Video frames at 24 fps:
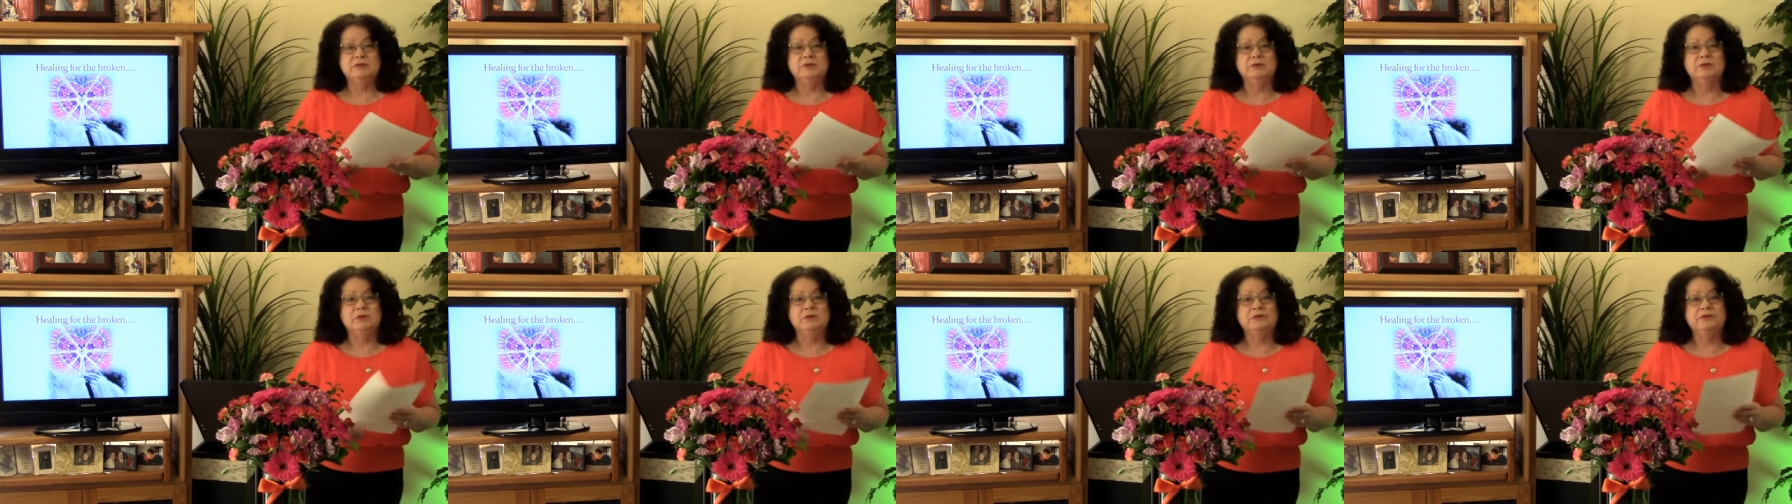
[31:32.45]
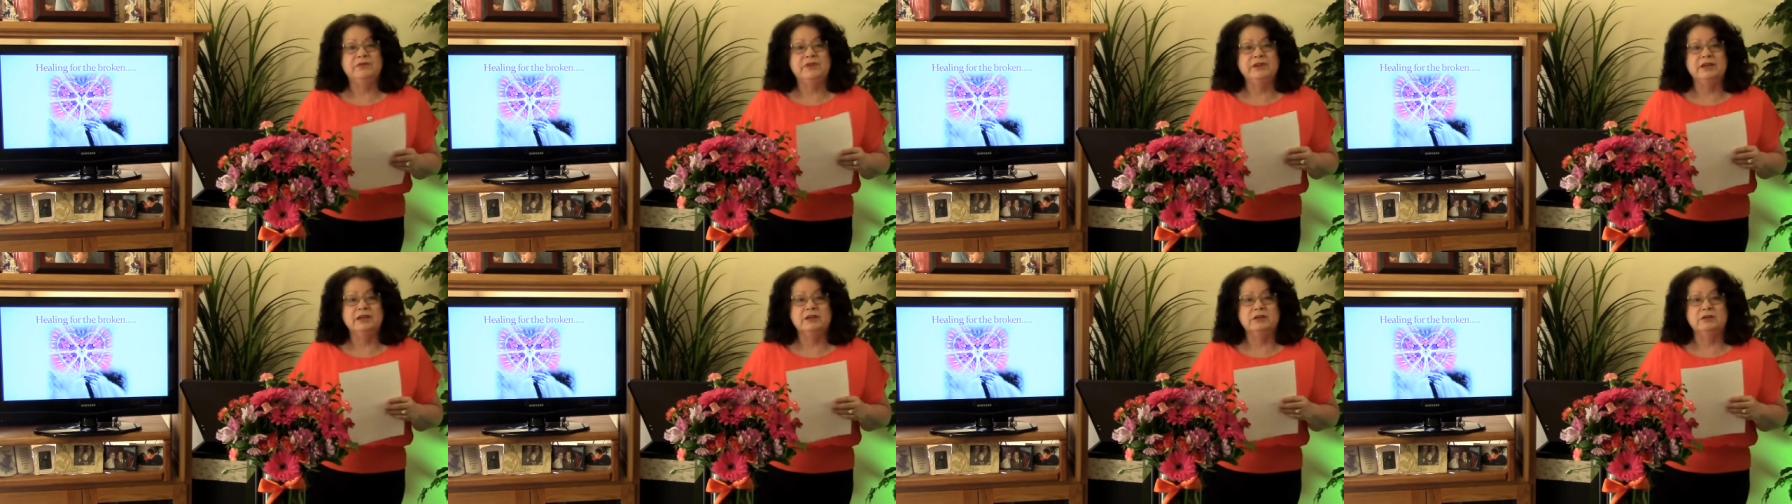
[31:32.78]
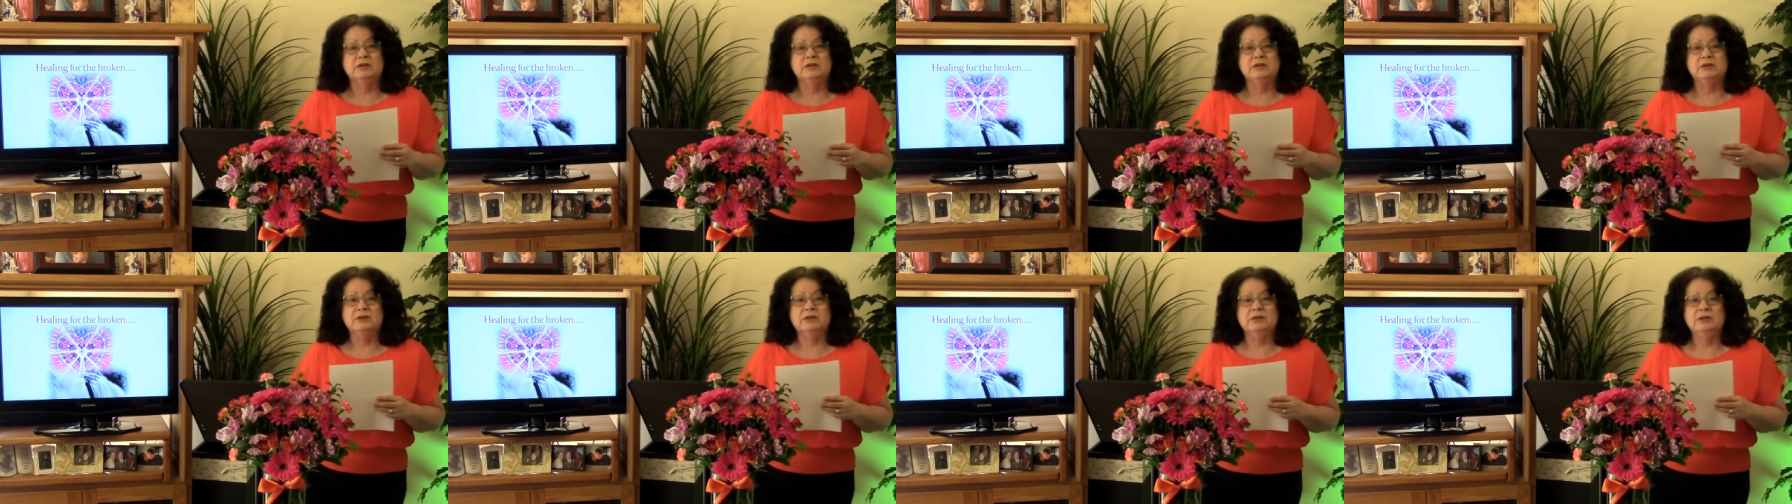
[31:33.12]

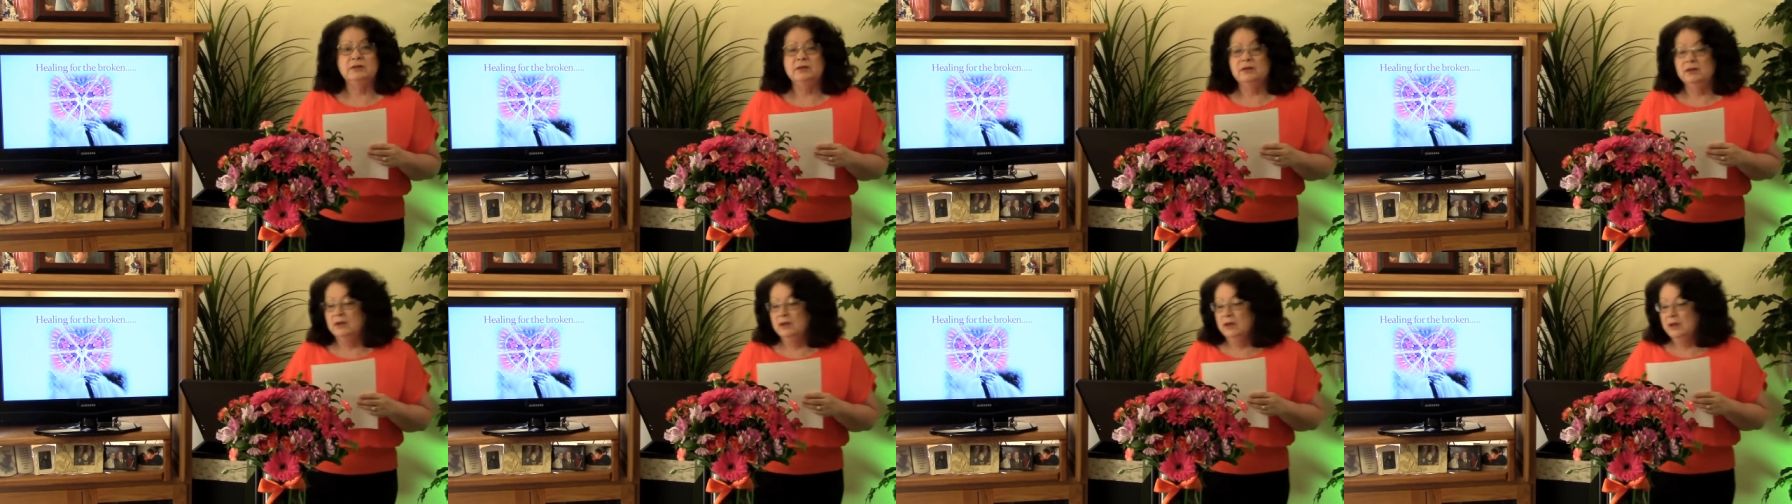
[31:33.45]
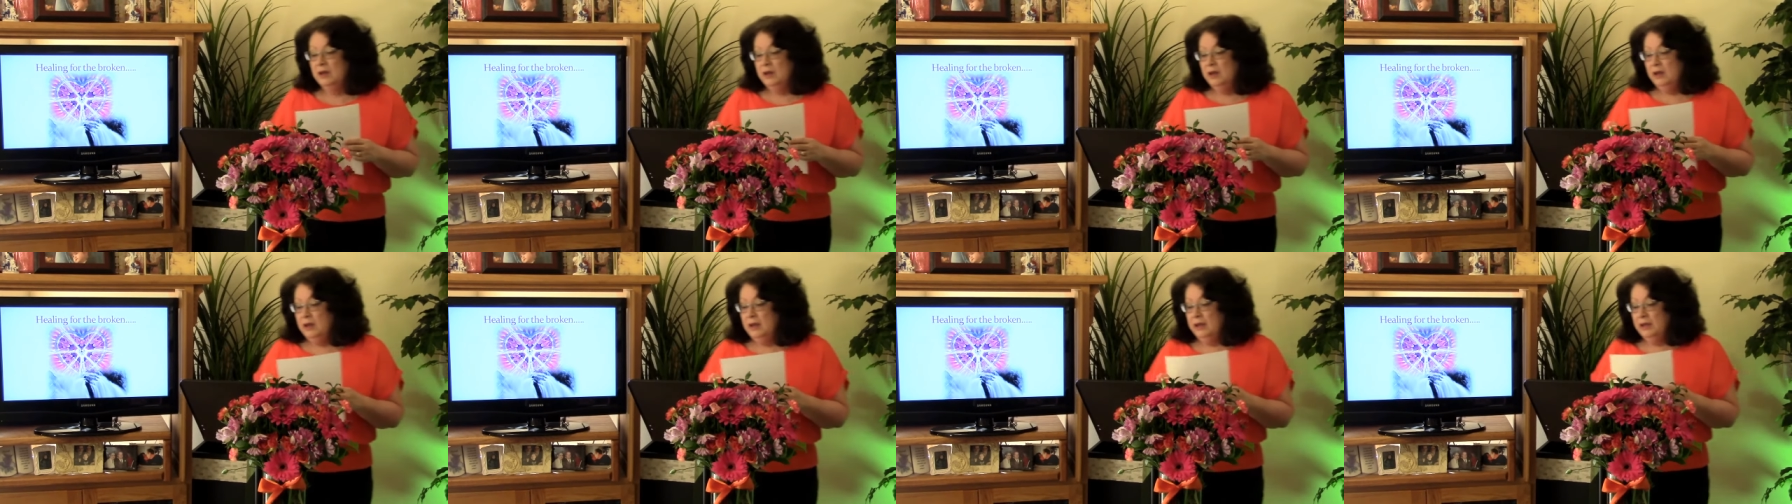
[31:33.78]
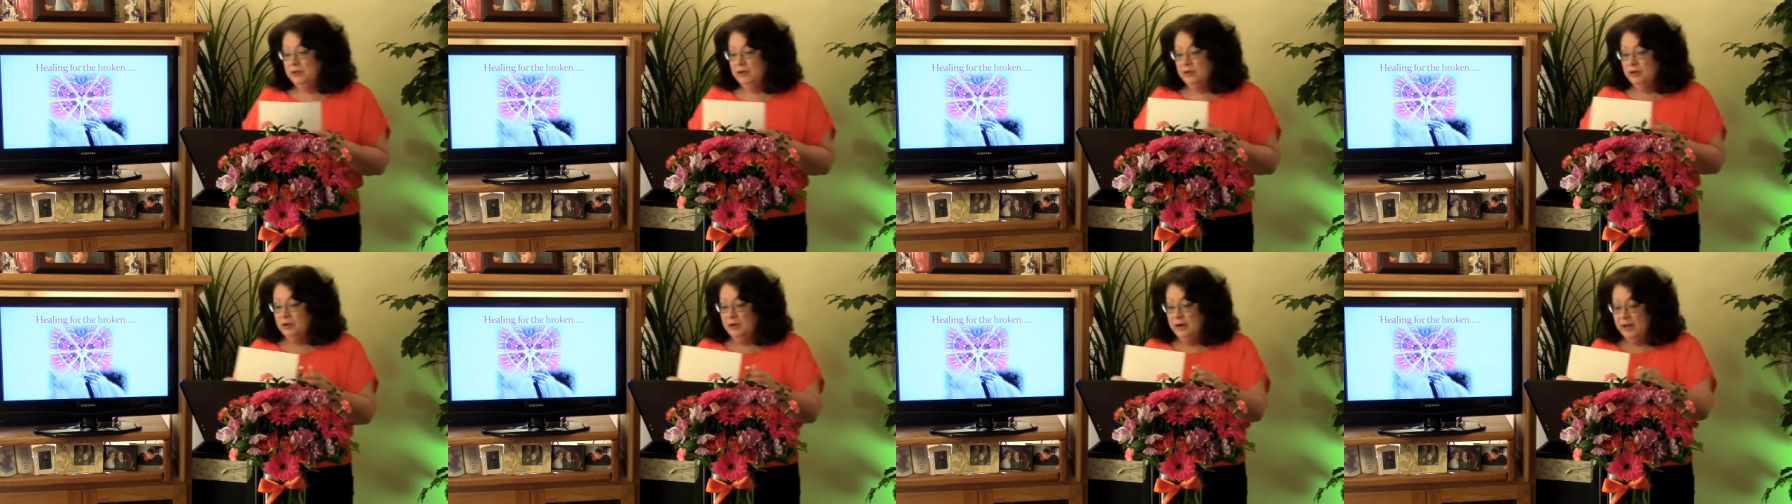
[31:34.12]
fulfilled
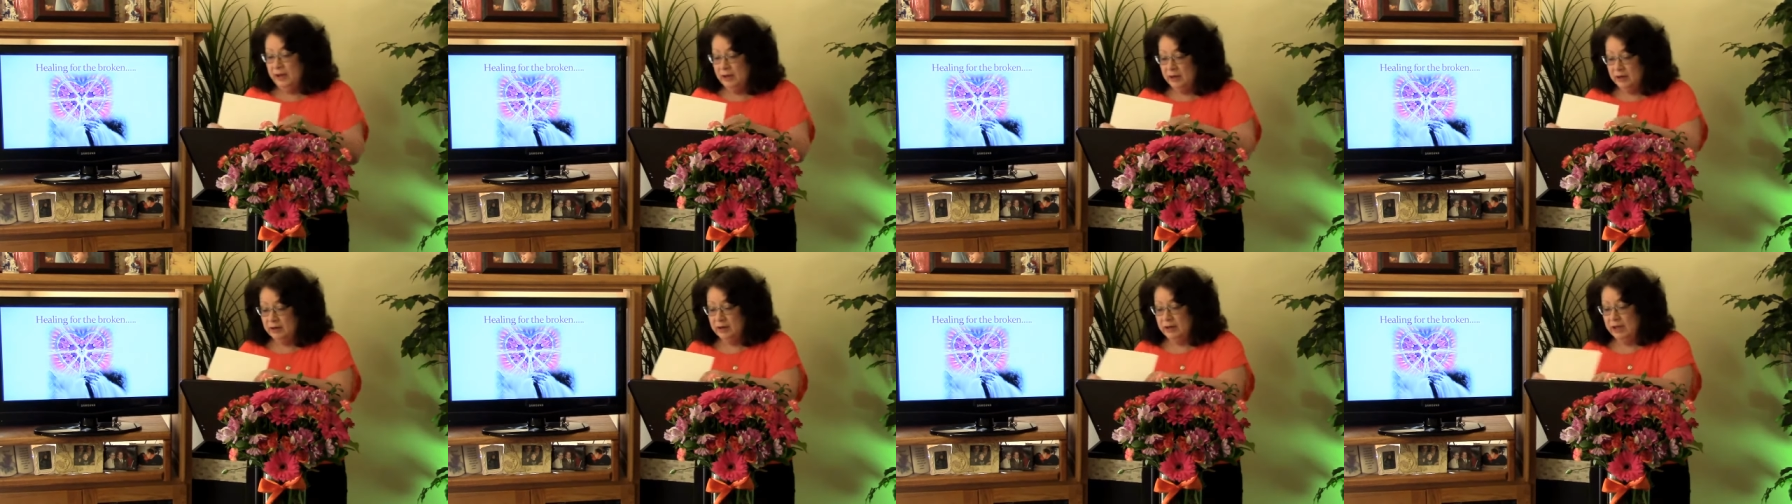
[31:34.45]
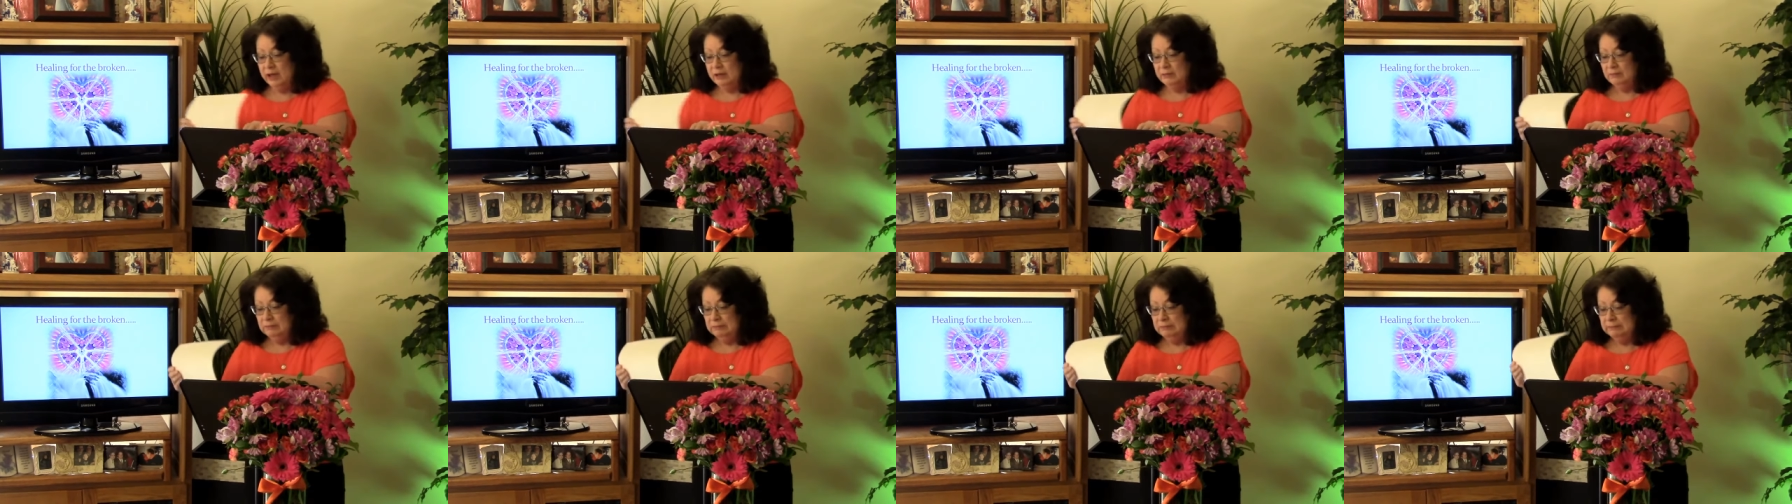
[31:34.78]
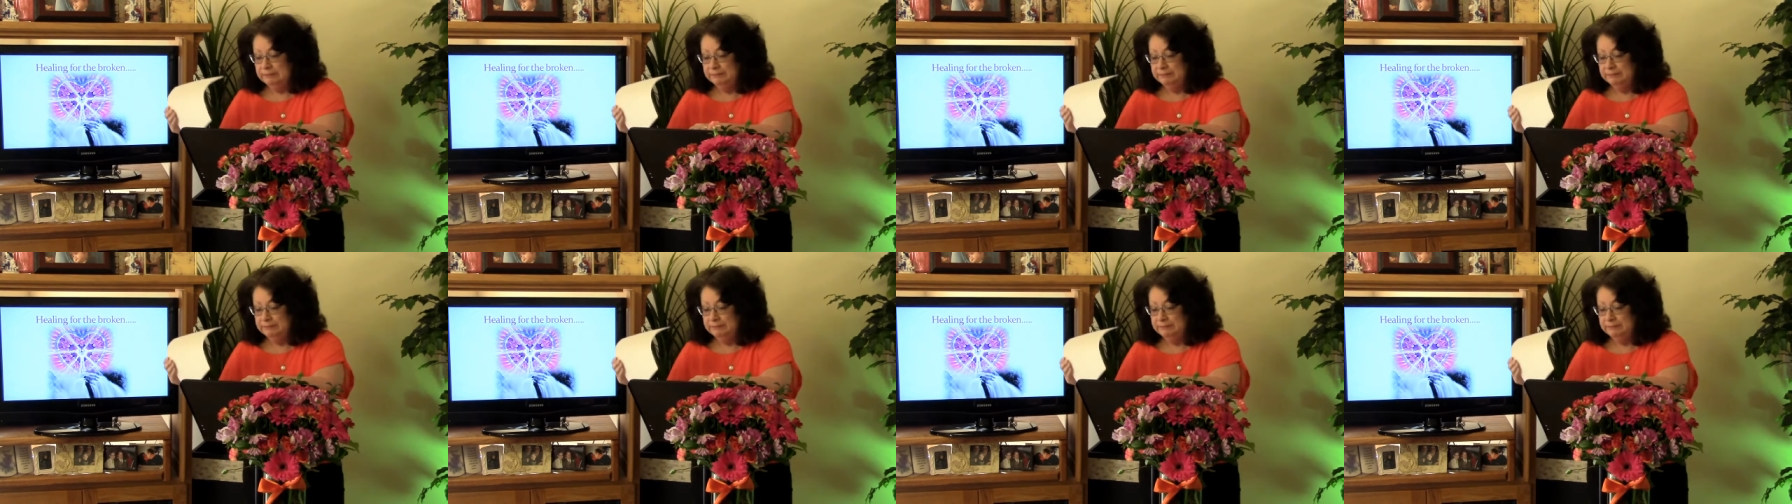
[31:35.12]
in your hearing.